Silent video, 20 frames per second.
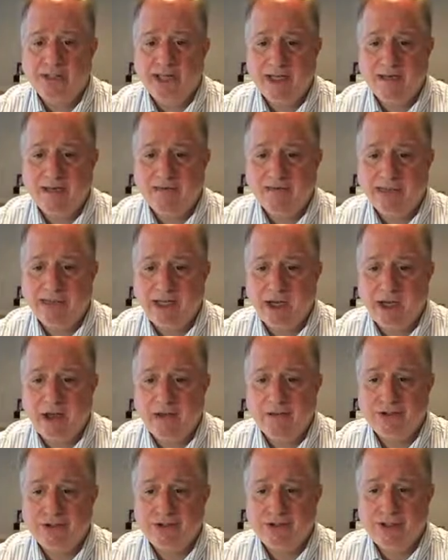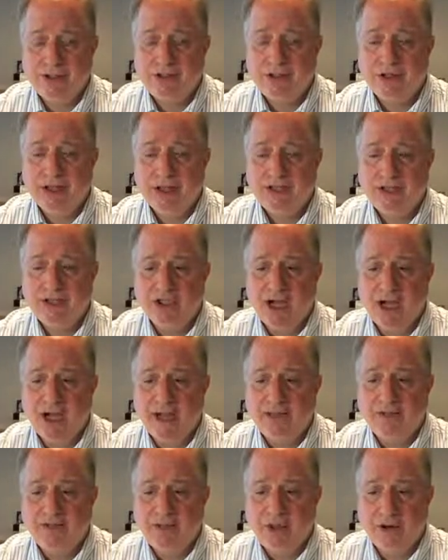physiology and to guide
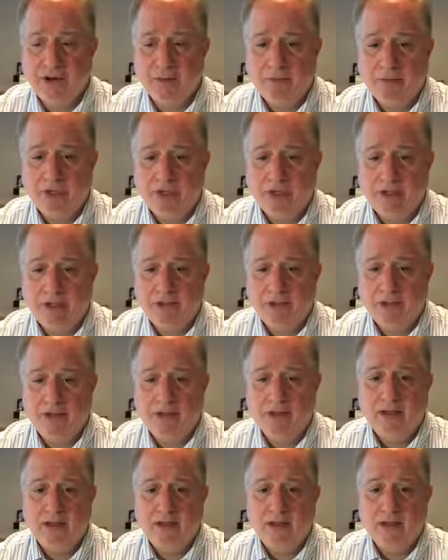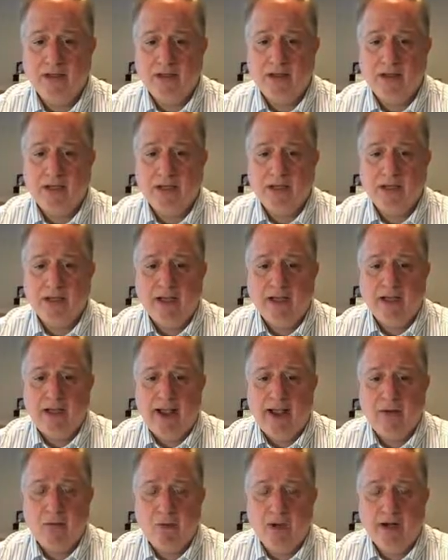therapy.
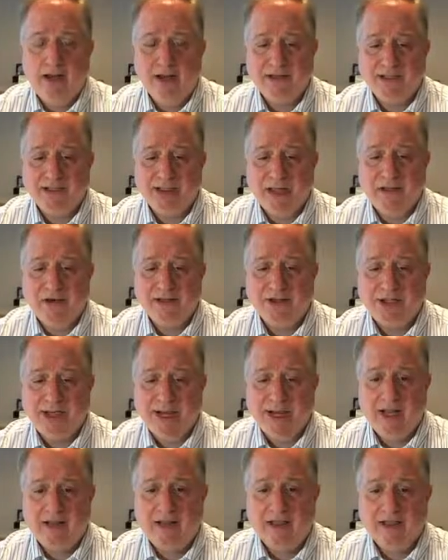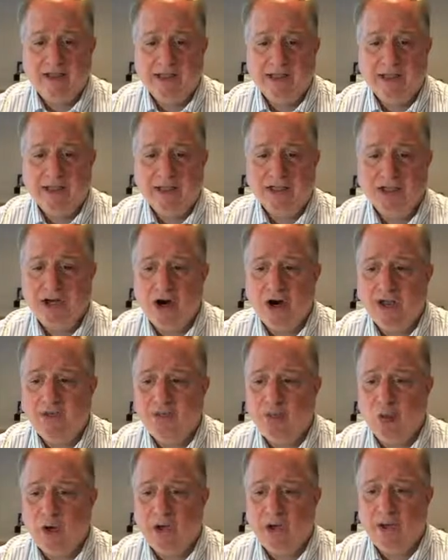And one has to understand that this is a starting
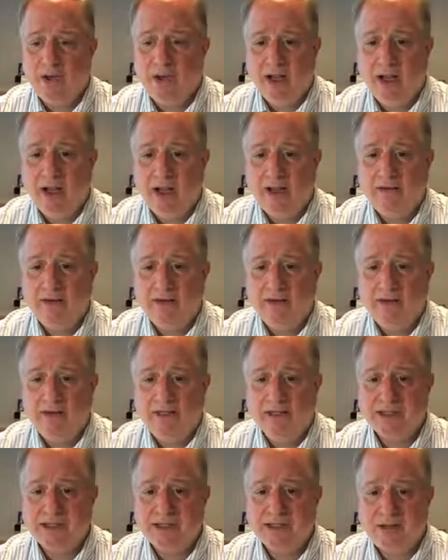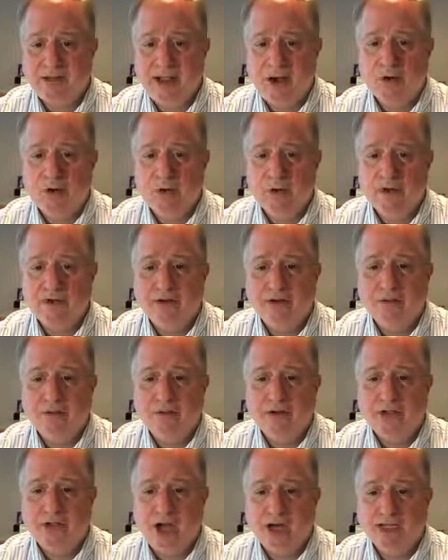point, and this algorithm
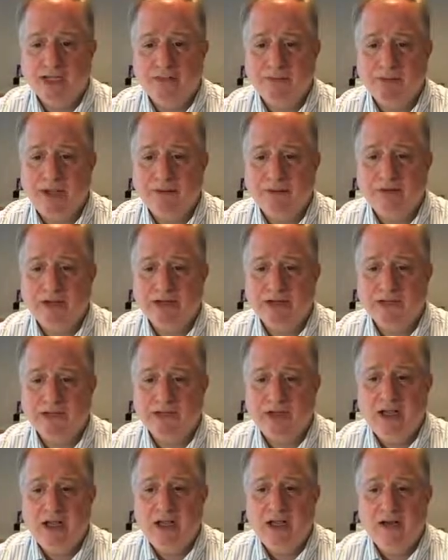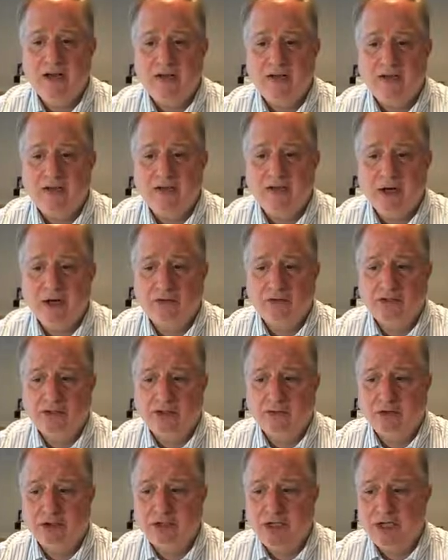talks about this. Clinical
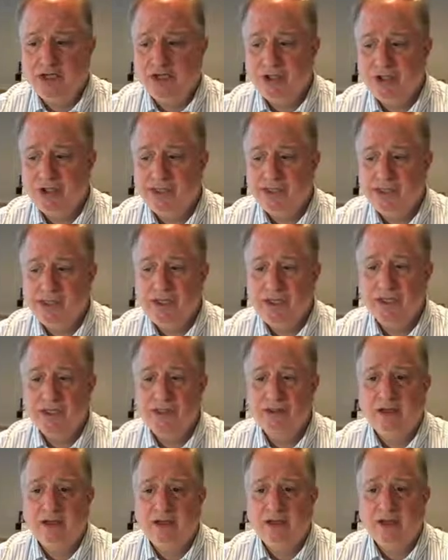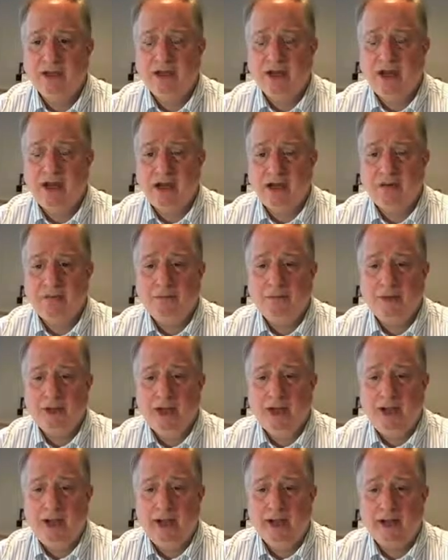interpretation is needed,
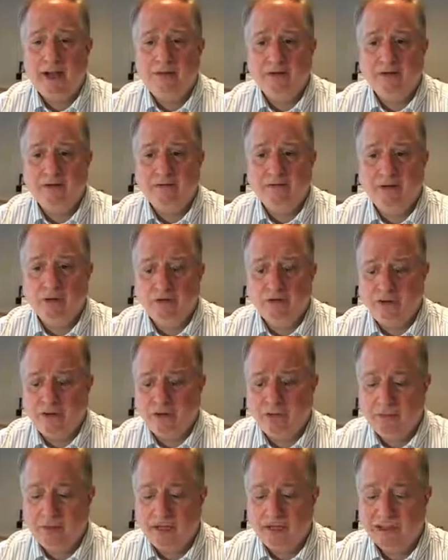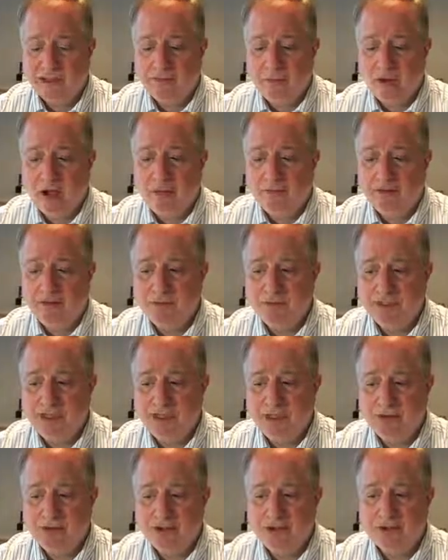and further best
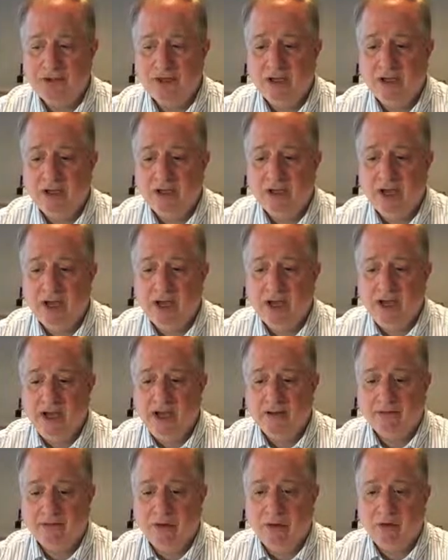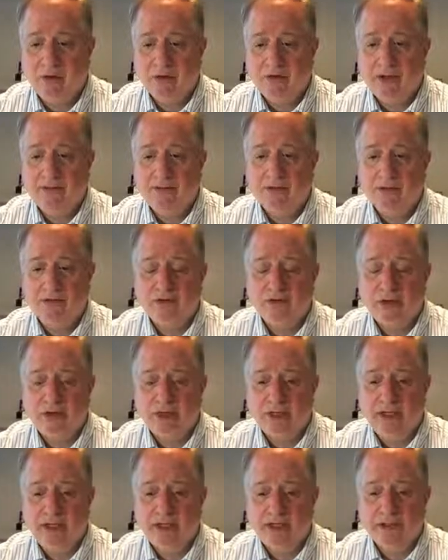optimization at a local level
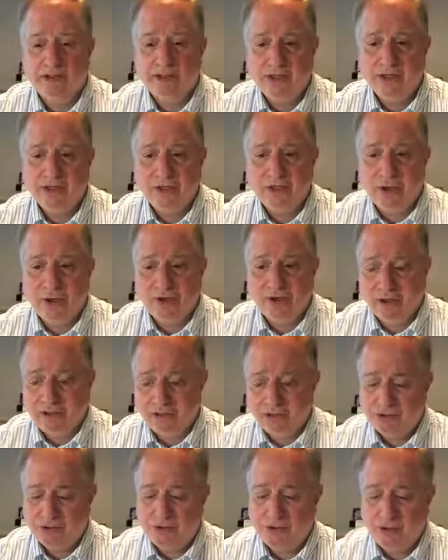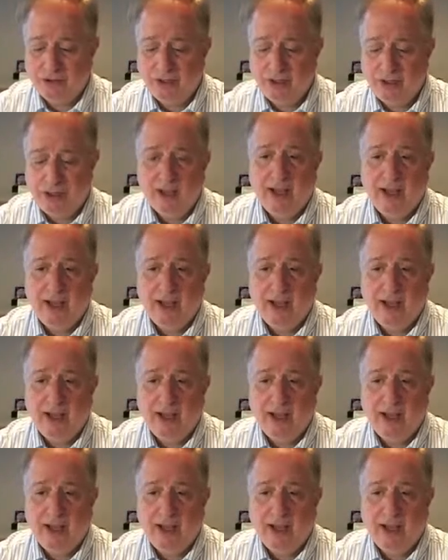is encouraged. And